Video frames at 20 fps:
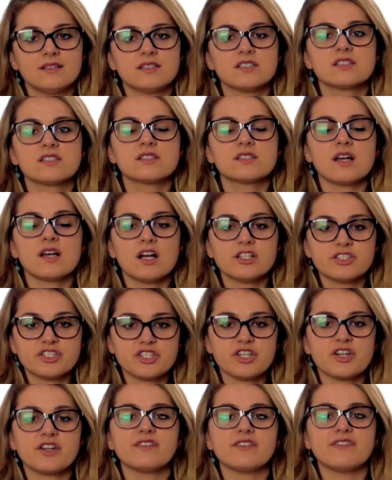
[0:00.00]

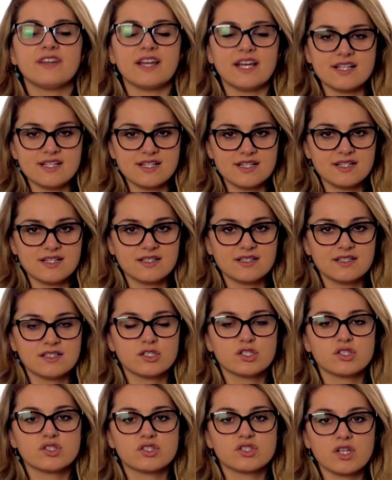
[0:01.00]
Centre-ville.
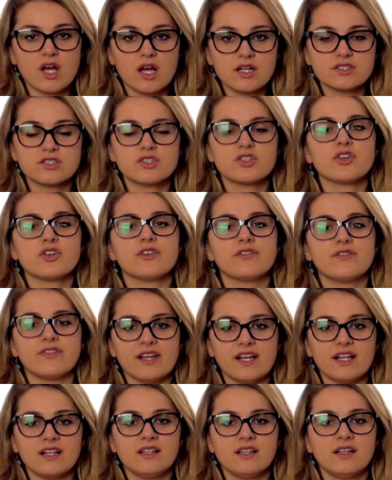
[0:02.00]

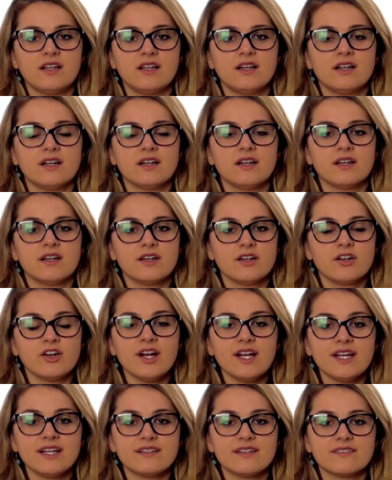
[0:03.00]
Centre-ville.
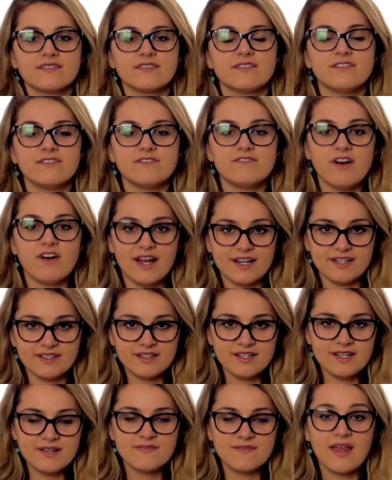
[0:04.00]
Great.
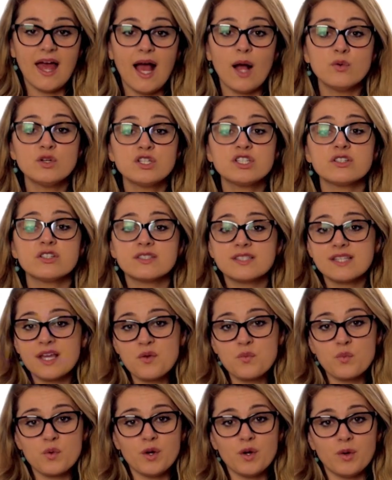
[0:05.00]
Finally, how would you say
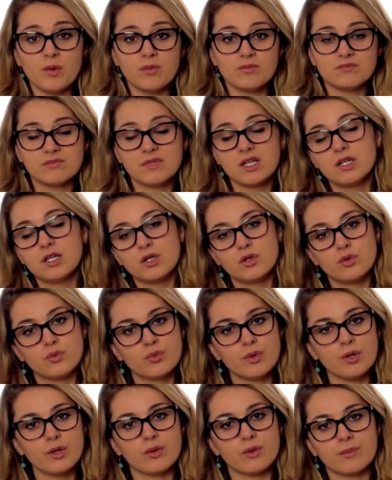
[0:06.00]
room?
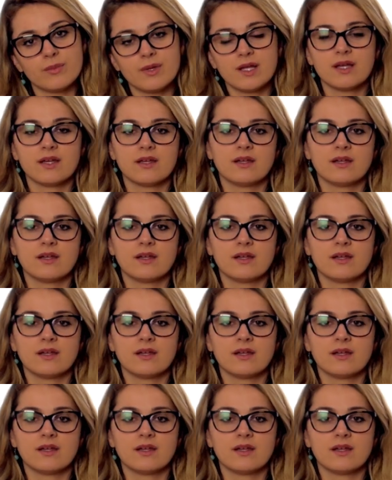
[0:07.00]
Room.